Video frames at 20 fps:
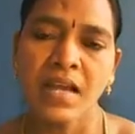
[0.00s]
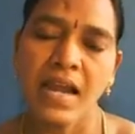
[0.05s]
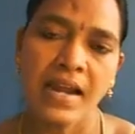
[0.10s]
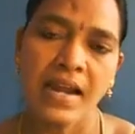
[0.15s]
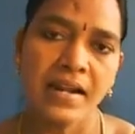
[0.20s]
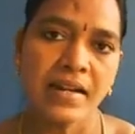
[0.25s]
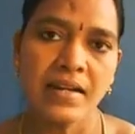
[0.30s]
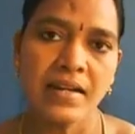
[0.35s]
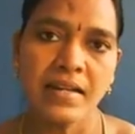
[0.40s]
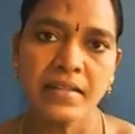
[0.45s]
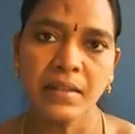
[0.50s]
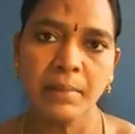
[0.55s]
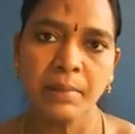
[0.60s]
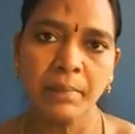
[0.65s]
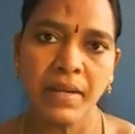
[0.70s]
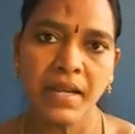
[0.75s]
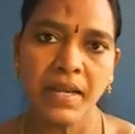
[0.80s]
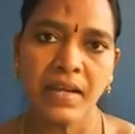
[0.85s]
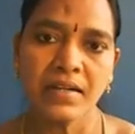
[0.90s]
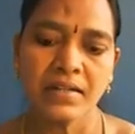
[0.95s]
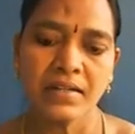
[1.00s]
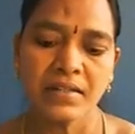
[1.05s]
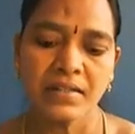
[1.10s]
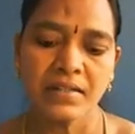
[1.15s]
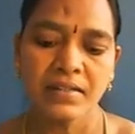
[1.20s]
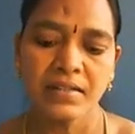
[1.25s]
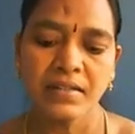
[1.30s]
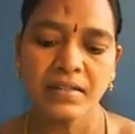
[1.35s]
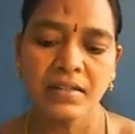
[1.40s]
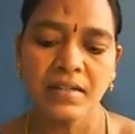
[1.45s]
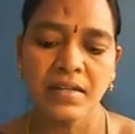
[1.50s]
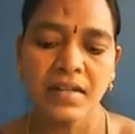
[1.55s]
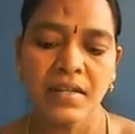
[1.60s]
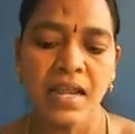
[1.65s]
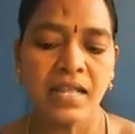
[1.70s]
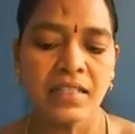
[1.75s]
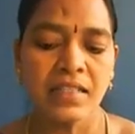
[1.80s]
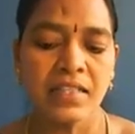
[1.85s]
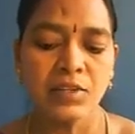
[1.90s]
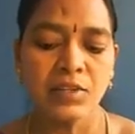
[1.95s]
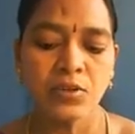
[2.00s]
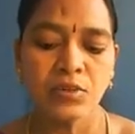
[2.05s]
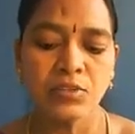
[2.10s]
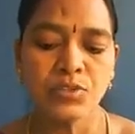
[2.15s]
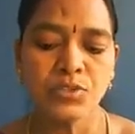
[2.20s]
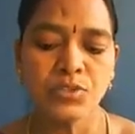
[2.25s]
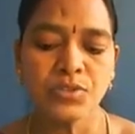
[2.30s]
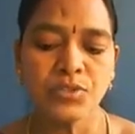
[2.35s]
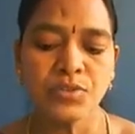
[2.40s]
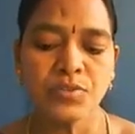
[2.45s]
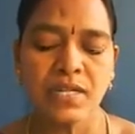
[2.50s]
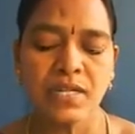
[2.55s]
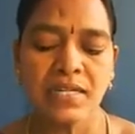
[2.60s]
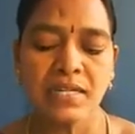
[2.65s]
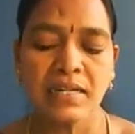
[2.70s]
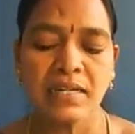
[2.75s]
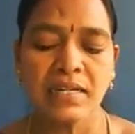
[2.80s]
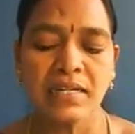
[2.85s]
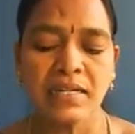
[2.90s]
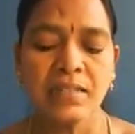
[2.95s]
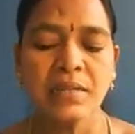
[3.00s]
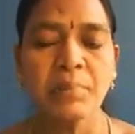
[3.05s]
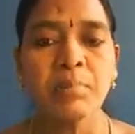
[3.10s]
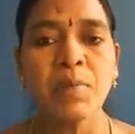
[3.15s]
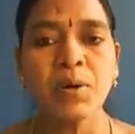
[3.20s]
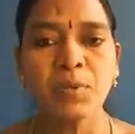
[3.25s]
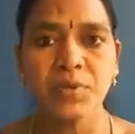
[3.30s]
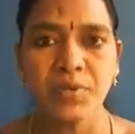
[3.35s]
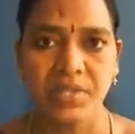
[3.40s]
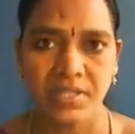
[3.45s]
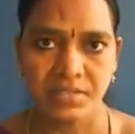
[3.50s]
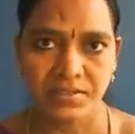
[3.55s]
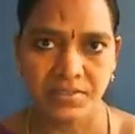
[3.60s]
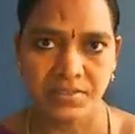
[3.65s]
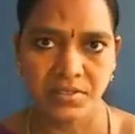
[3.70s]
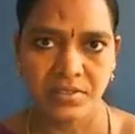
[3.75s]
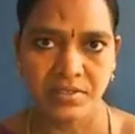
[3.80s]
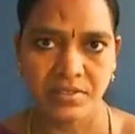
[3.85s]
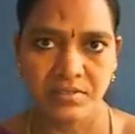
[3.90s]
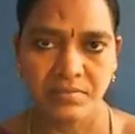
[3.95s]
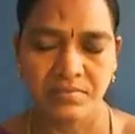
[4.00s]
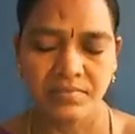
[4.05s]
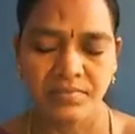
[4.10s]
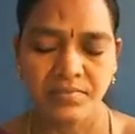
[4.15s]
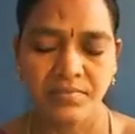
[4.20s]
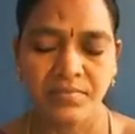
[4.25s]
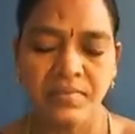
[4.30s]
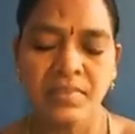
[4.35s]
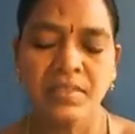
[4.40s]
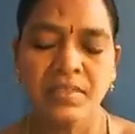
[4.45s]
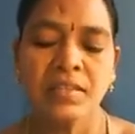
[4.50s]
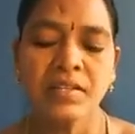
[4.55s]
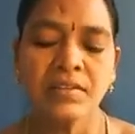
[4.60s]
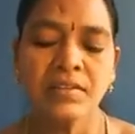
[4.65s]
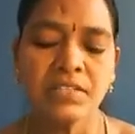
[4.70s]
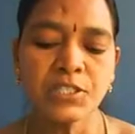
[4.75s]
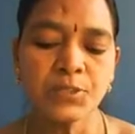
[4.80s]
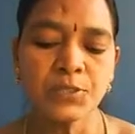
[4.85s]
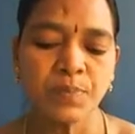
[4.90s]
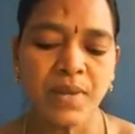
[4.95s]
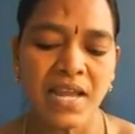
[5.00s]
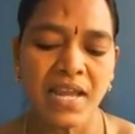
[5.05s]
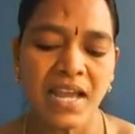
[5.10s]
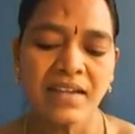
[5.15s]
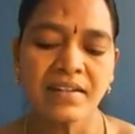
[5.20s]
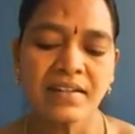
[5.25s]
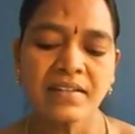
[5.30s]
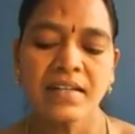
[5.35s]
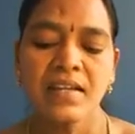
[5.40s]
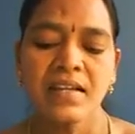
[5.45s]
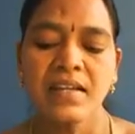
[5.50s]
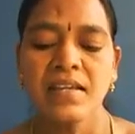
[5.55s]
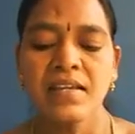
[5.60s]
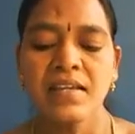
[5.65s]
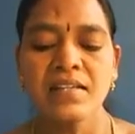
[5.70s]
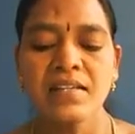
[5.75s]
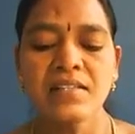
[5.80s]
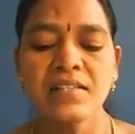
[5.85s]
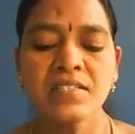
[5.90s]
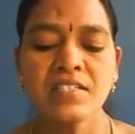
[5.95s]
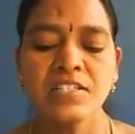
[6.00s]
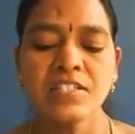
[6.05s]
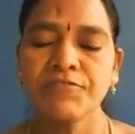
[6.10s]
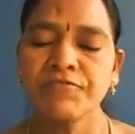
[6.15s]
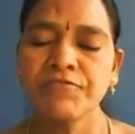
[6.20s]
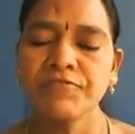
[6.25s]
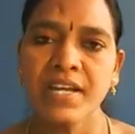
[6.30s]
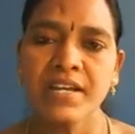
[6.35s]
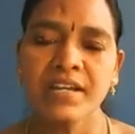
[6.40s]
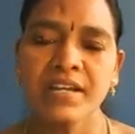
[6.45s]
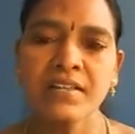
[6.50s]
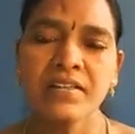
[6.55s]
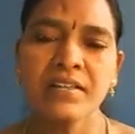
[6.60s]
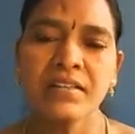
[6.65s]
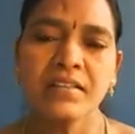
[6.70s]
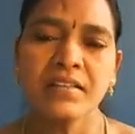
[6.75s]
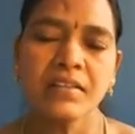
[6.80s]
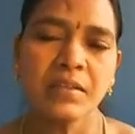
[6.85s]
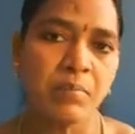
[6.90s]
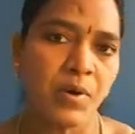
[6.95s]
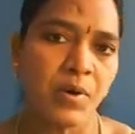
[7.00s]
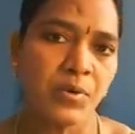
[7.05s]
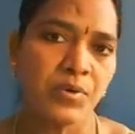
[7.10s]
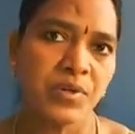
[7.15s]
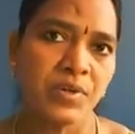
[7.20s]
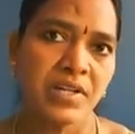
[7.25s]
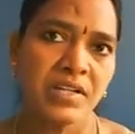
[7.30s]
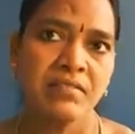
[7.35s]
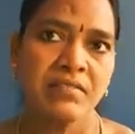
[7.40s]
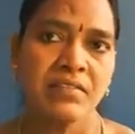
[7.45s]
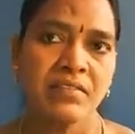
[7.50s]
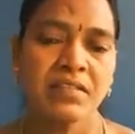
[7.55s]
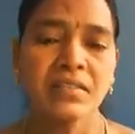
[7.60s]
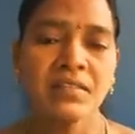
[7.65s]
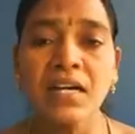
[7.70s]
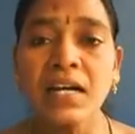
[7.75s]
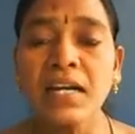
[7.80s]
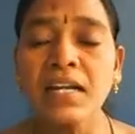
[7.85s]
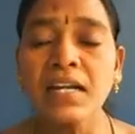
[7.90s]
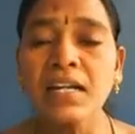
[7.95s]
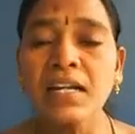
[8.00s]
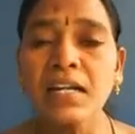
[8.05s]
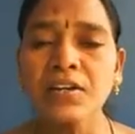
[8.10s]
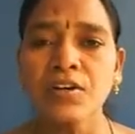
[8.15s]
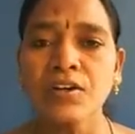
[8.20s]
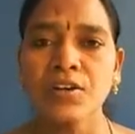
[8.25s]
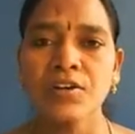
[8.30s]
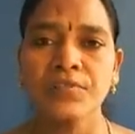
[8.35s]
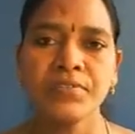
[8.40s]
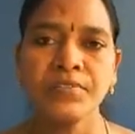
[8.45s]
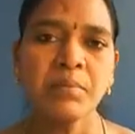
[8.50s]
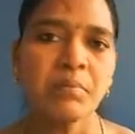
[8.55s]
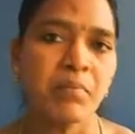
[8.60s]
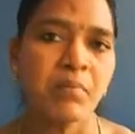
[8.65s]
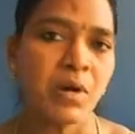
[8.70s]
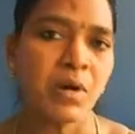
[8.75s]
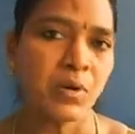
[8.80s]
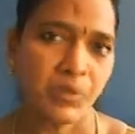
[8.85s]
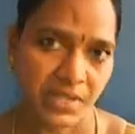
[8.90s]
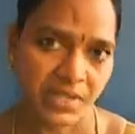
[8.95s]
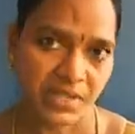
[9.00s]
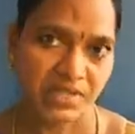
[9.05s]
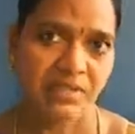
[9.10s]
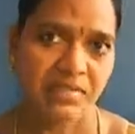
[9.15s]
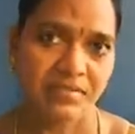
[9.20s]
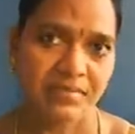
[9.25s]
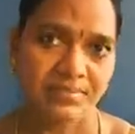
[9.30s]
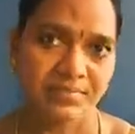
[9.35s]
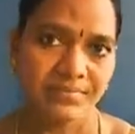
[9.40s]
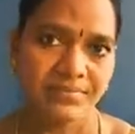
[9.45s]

Underline the black and then also you underline the mountains. Now this black is defining the mountain, the color of the mountain.